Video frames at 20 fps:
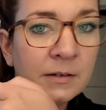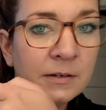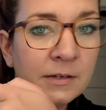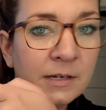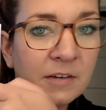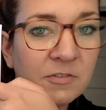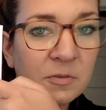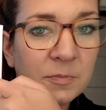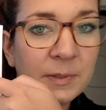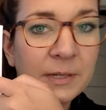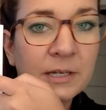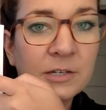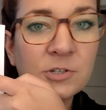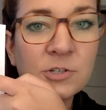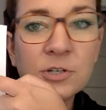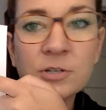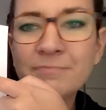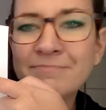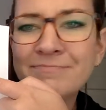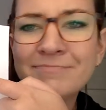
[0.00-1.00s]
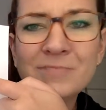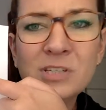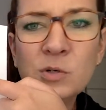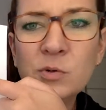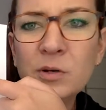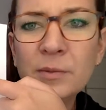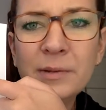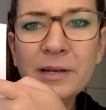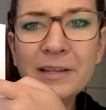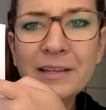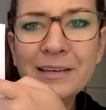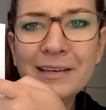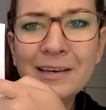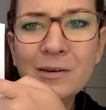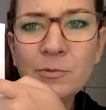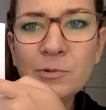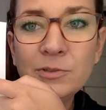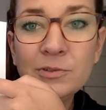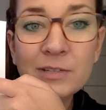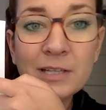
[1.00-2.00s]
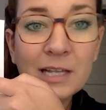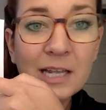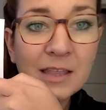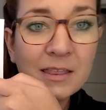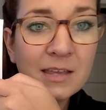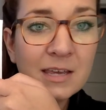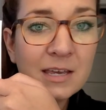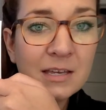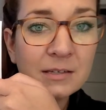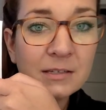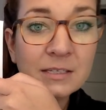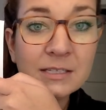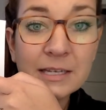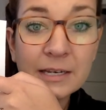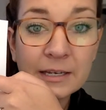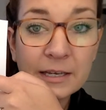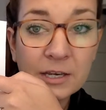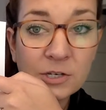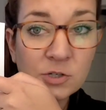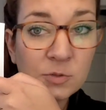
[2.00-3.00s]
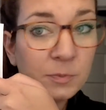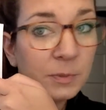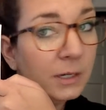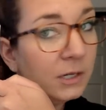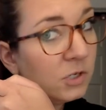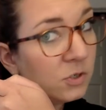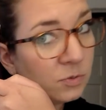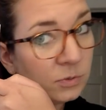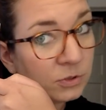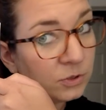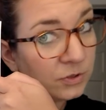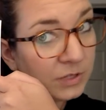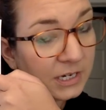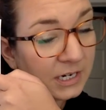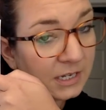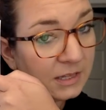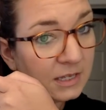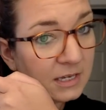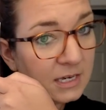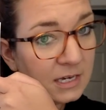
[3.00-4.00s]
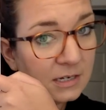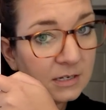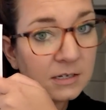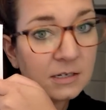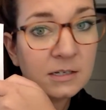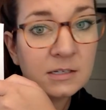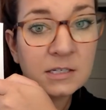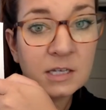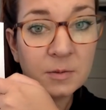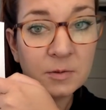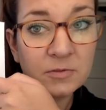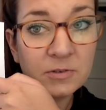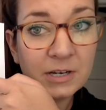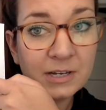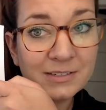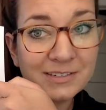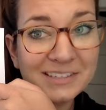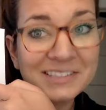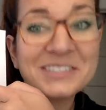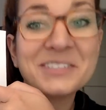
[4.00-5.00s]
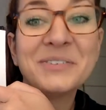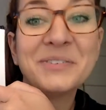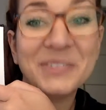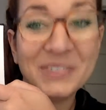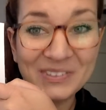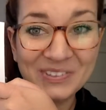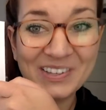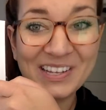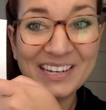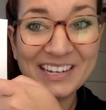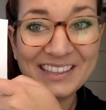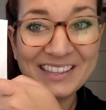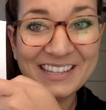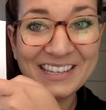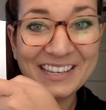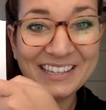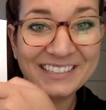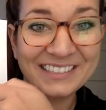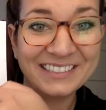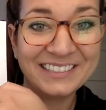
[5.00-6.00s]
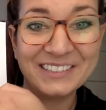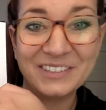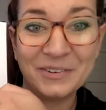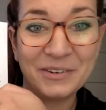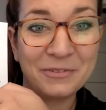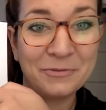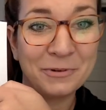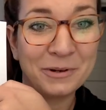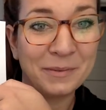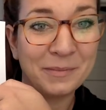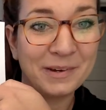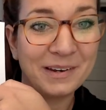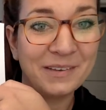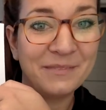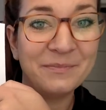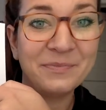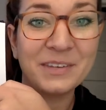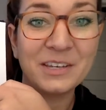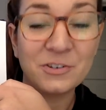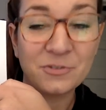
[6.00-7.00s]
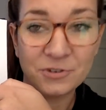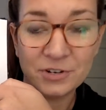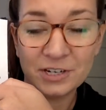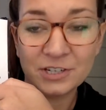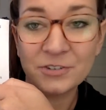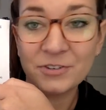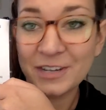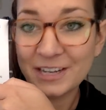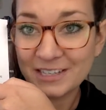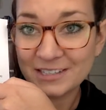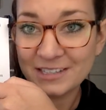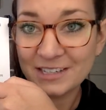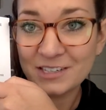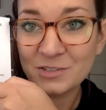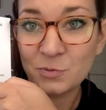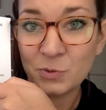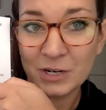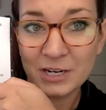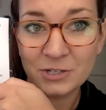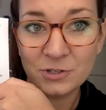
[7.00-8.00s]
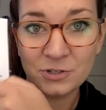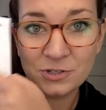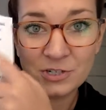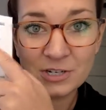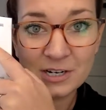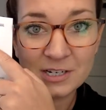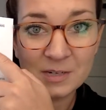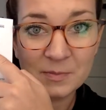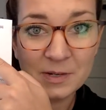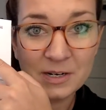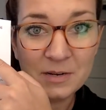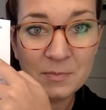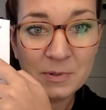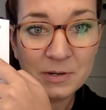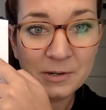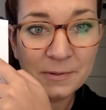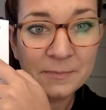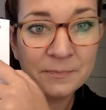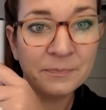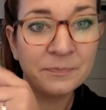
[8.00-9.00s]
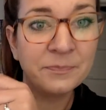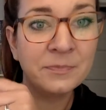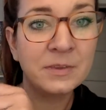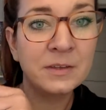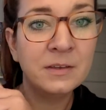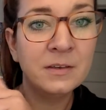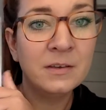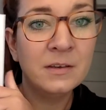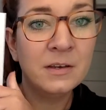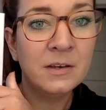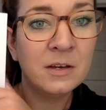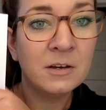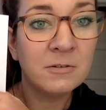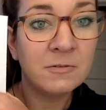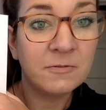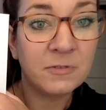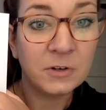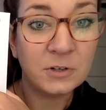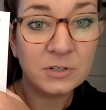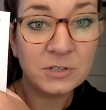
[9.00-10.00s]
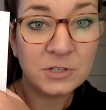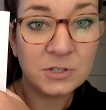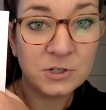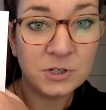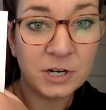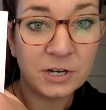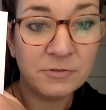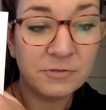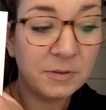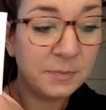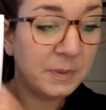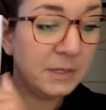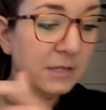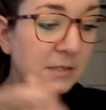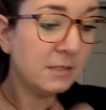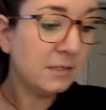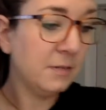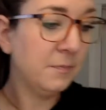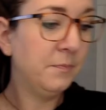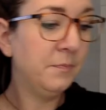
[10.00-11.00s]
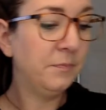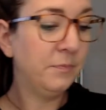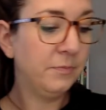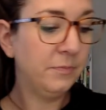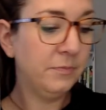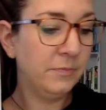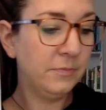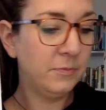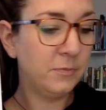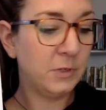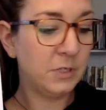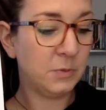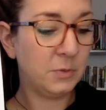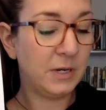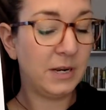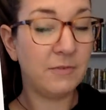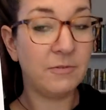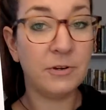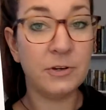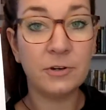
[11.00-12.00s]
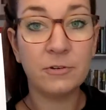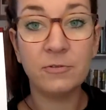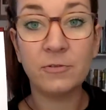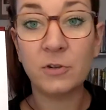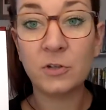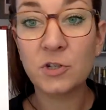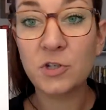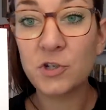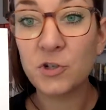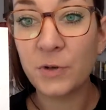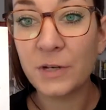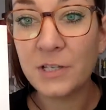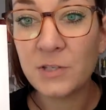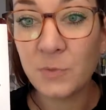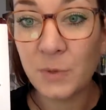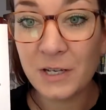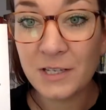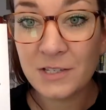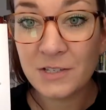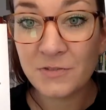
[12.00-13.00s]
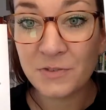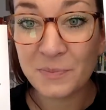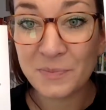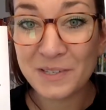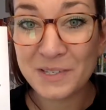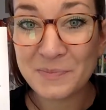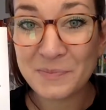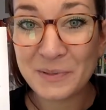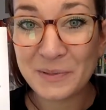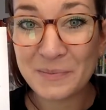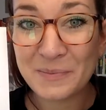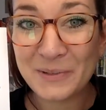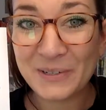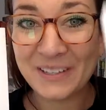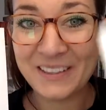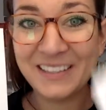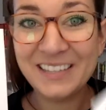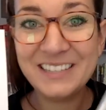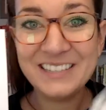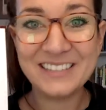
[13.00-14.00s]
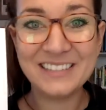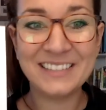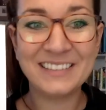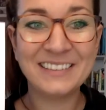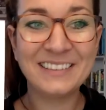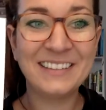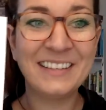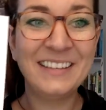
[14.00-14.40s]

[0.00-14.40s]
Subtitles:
cover page. Don't worry about that yet, we'll do that at the end. Dedication page, we'll do that at the end. Table of contents, we'll do that at the end. Don't even worry about it. Introductory essay is what I just talked about up here. First genre piece was whatever your first choice was from this bullet pointed list.